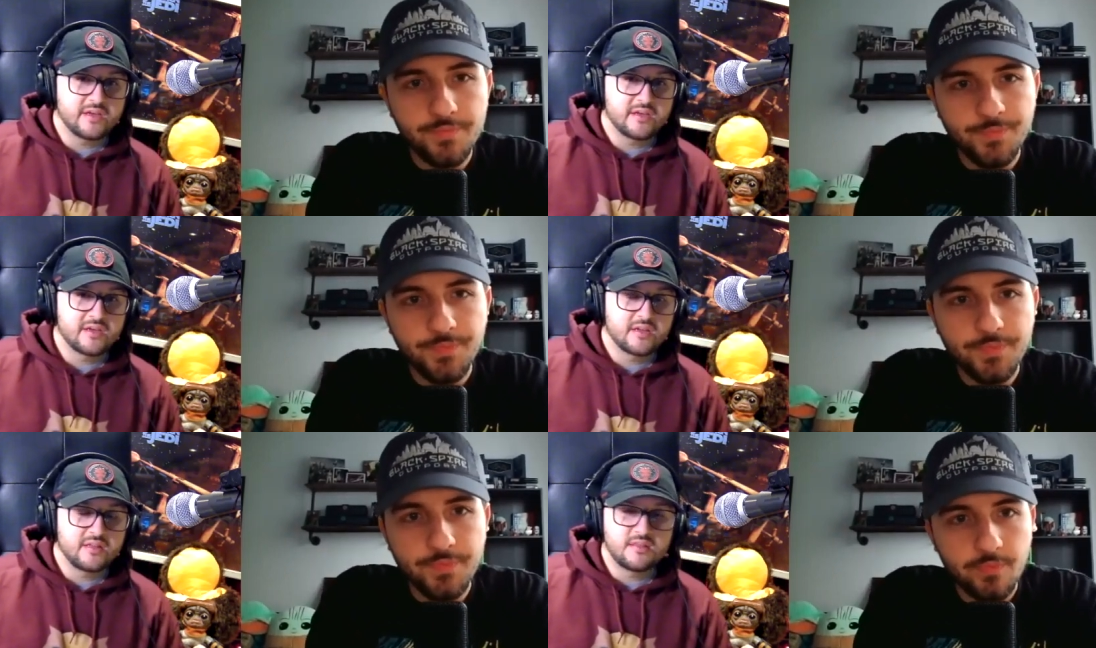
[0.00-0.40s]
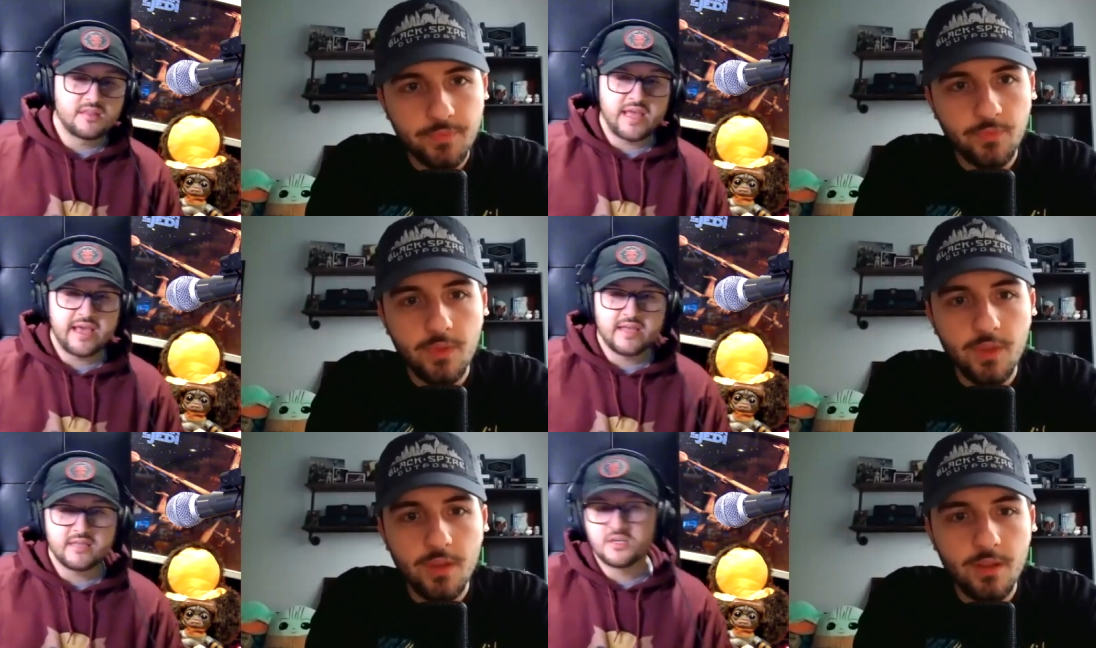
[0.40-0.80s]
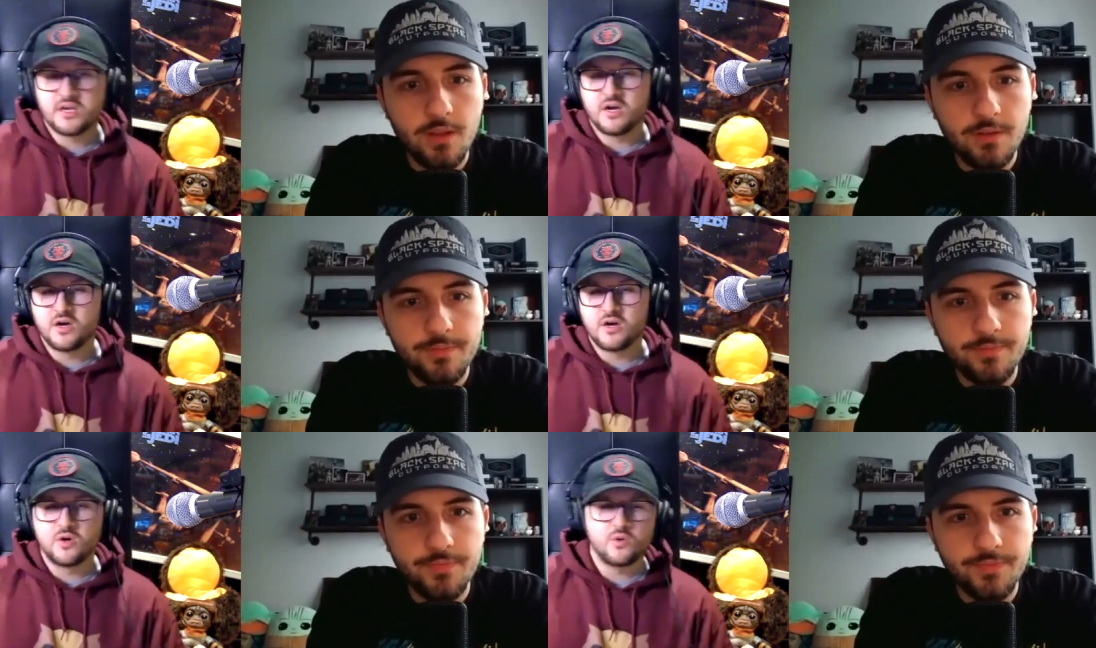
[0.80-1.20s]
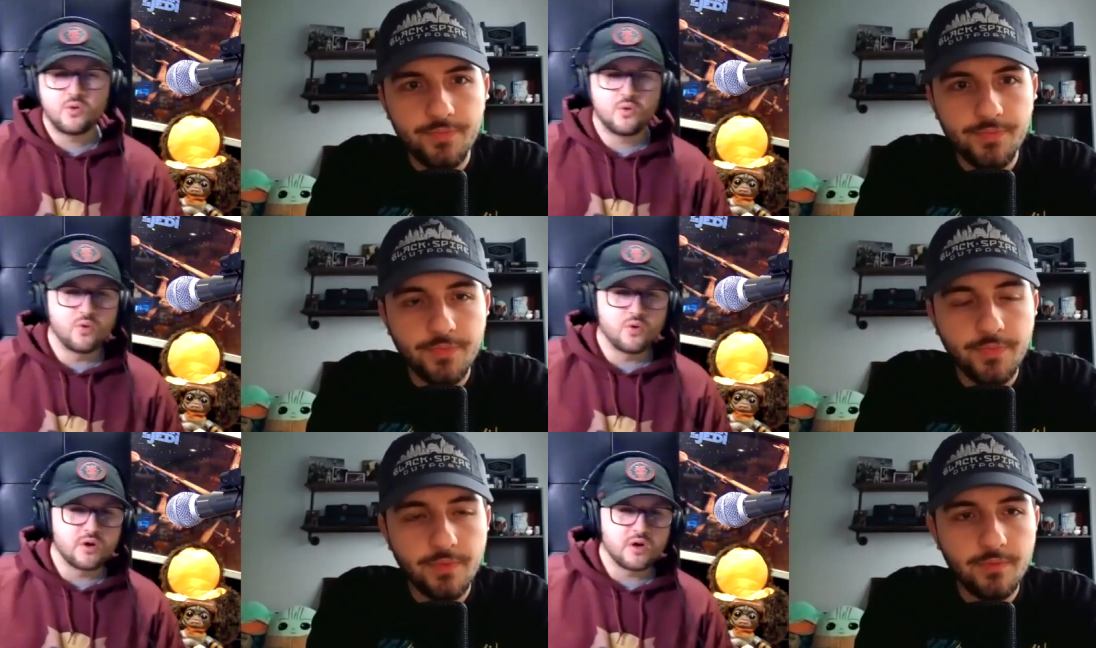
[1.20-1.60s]
Speaker 1: Lando
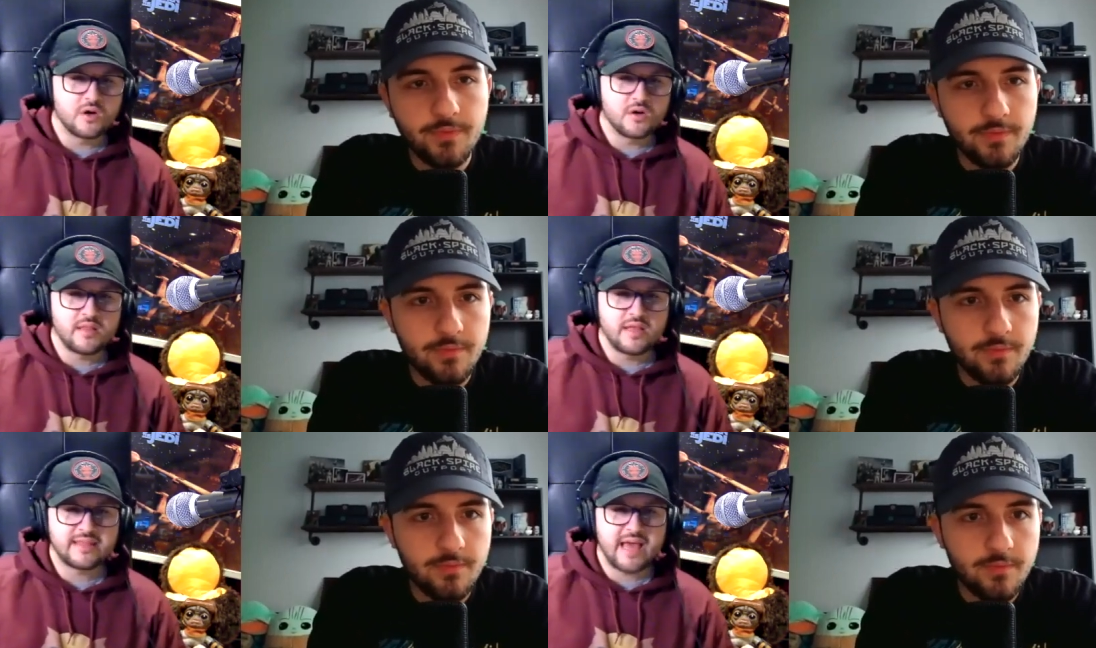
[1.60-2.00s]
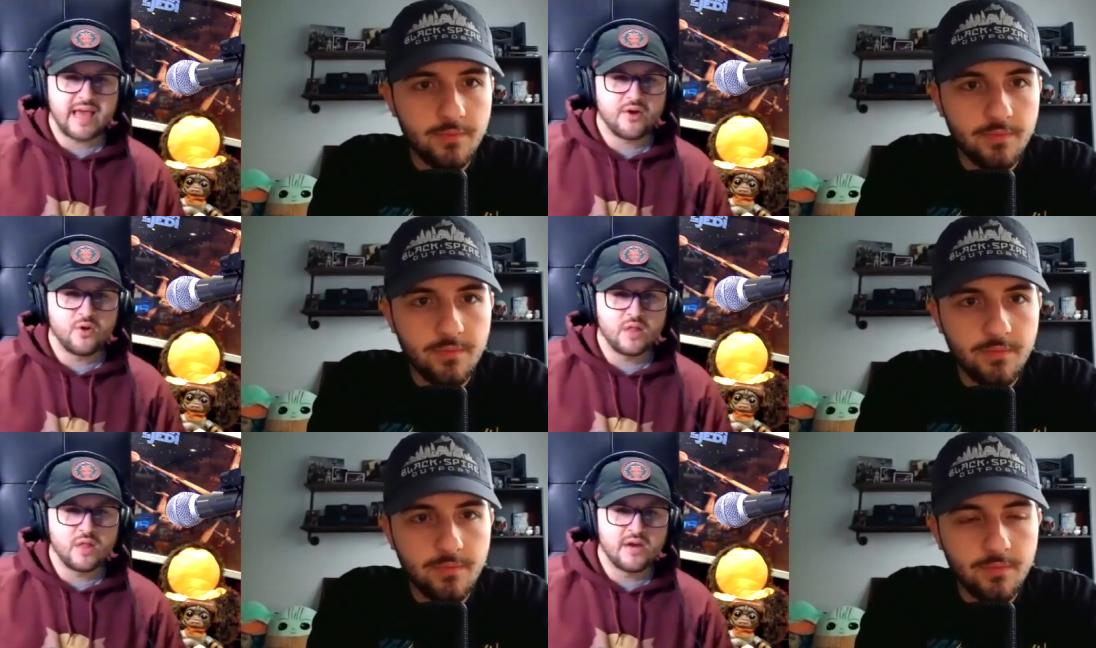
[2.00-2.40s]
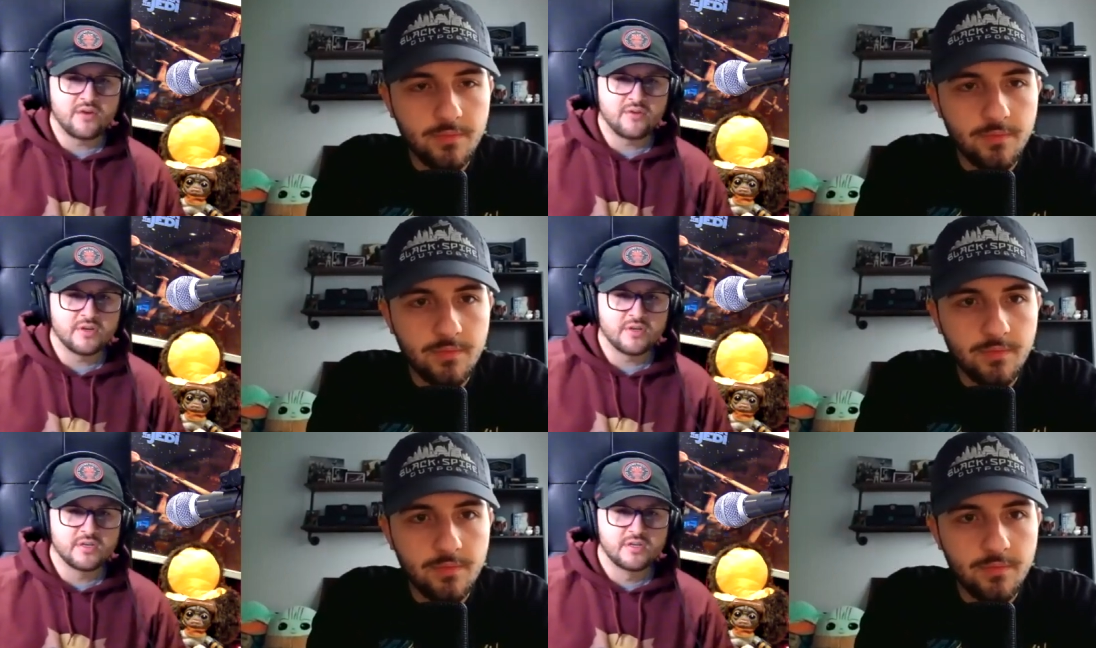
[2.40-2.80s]
or like that whole era